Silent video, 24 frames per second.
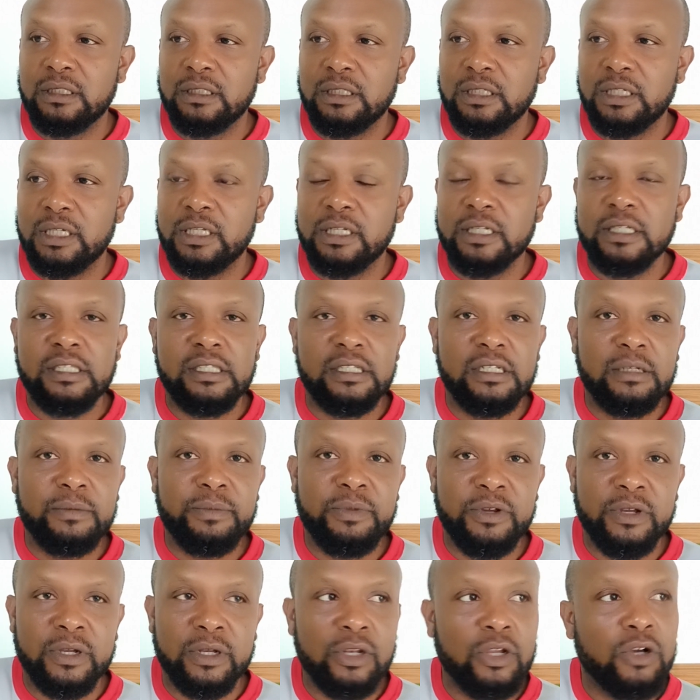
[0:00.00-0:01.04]
in this little
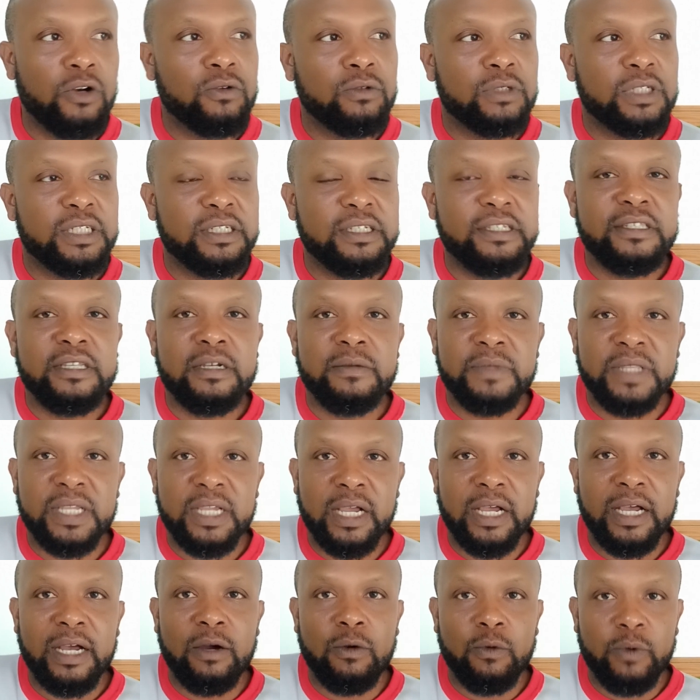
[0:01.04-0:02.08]
period now, this is
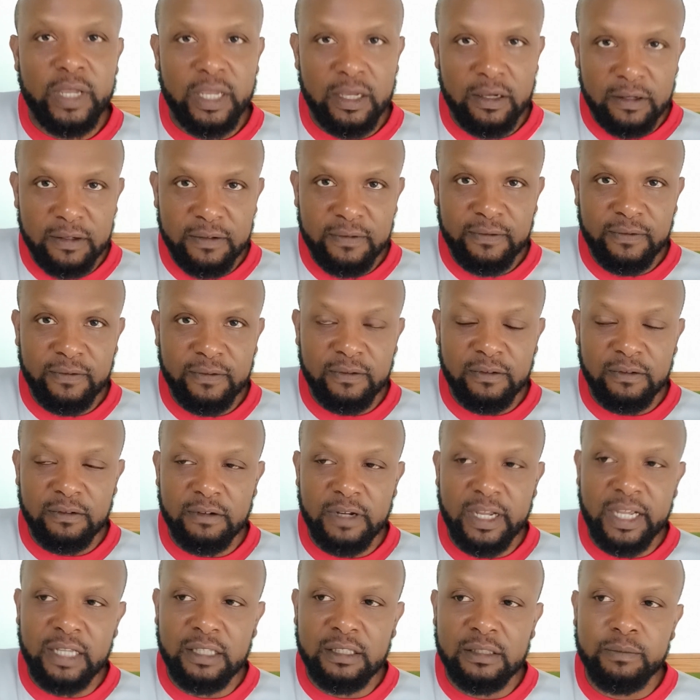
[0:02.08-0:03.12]
something I'm aware of,
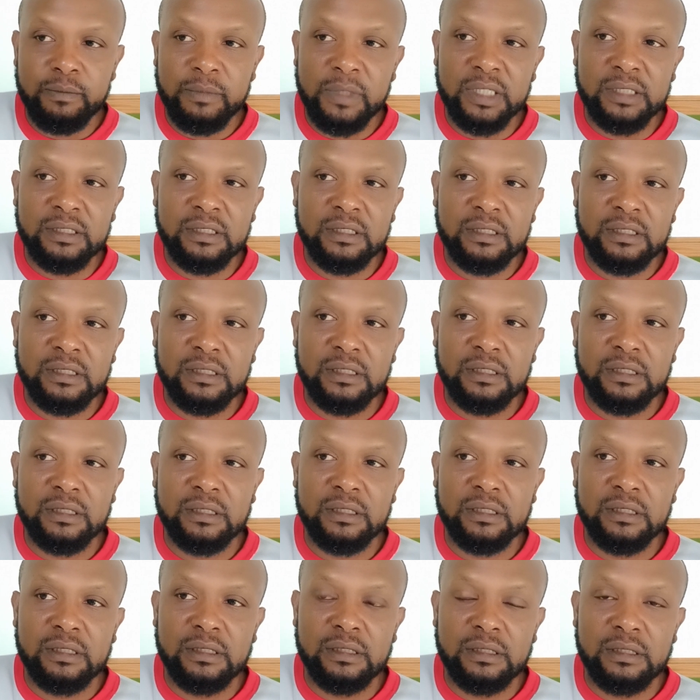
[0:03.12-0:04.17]
right? But
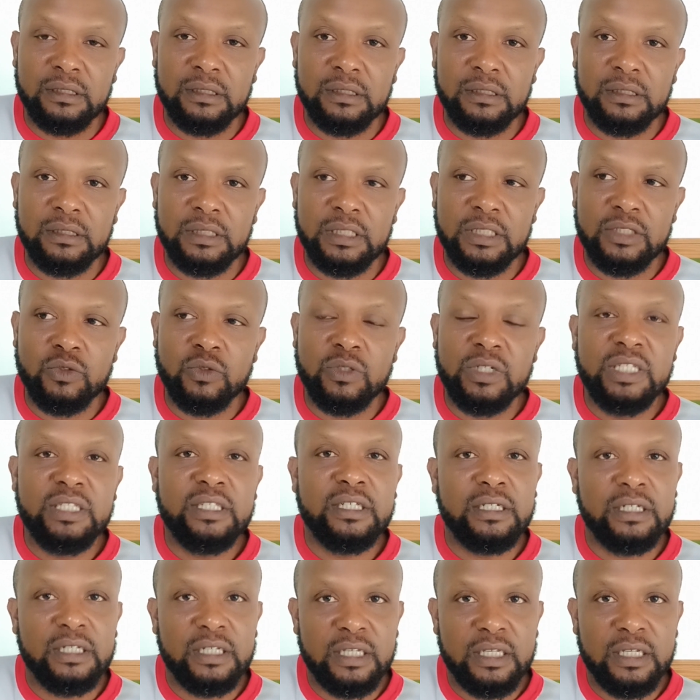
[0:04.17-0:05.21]
it's only
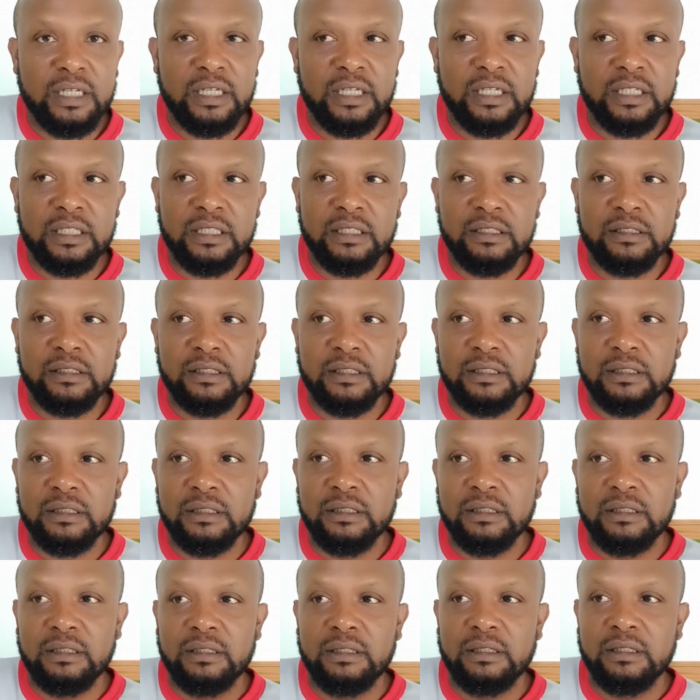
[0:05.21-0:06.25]
today it
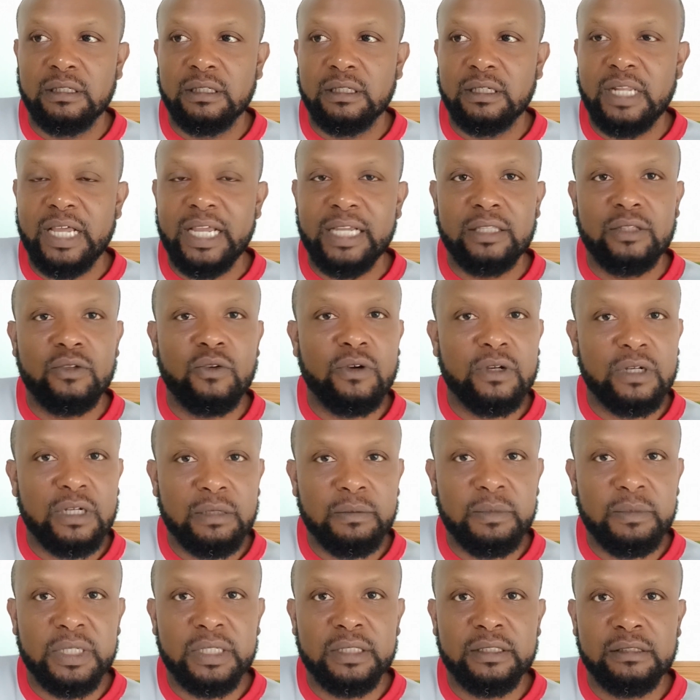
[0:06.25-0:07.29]
like dawned
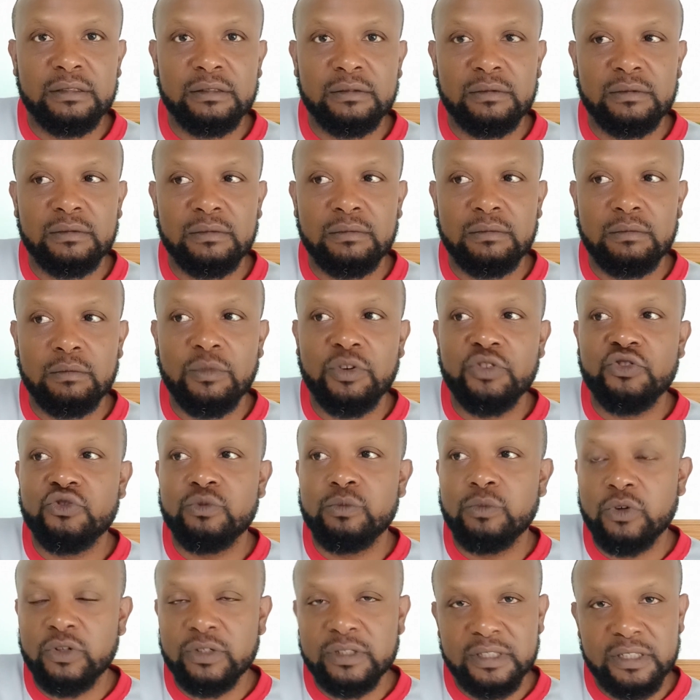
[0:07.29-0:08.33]
on me much
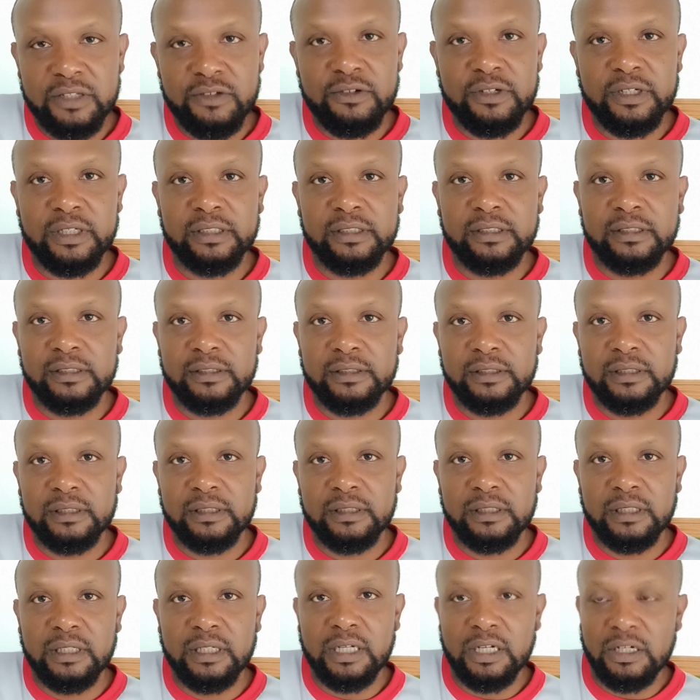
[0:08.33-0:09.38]
more serious.
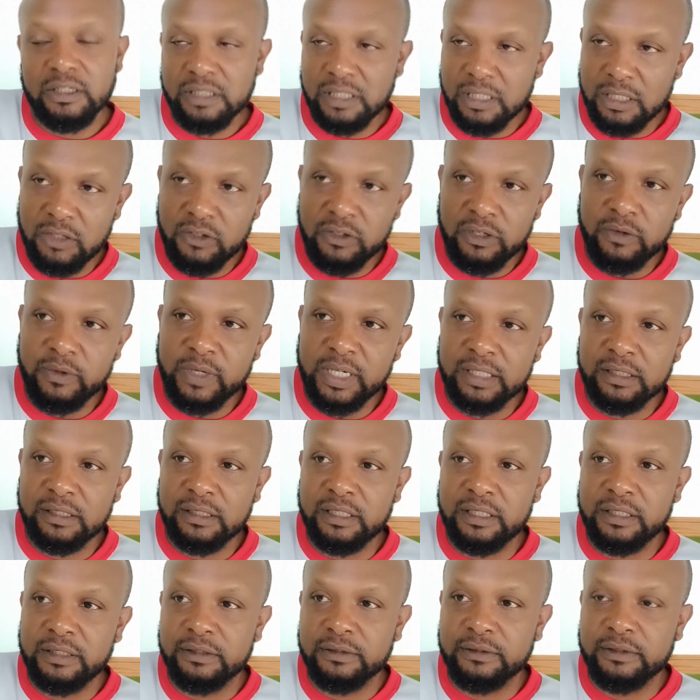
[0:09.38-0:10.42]
And I'll tell you what I
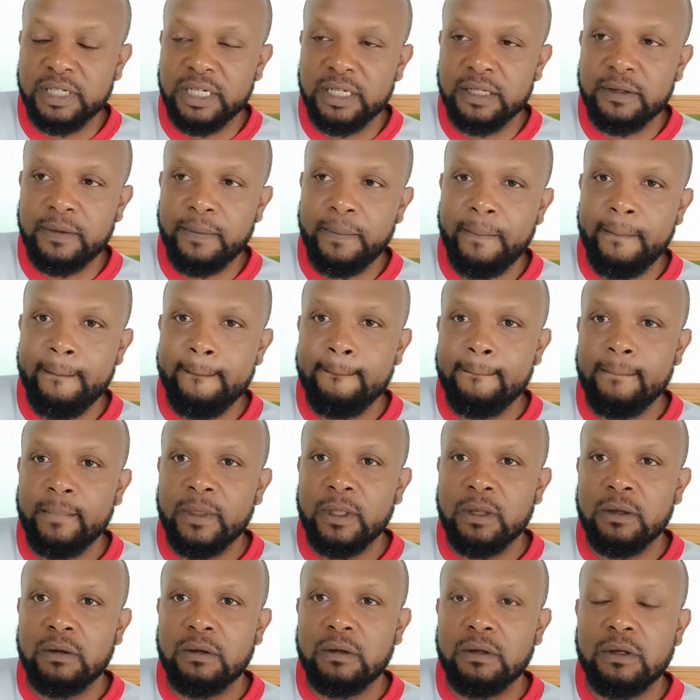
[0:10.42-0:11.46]
say, right?
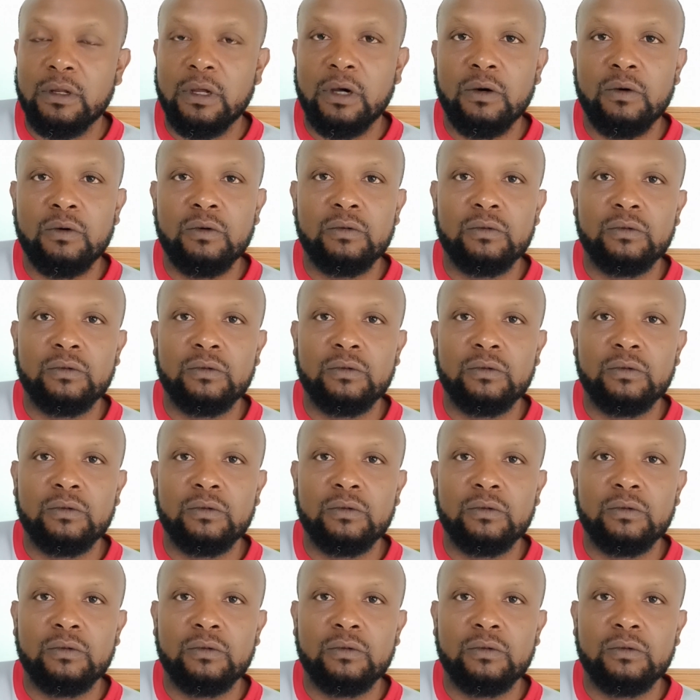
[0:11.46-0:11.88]
Now,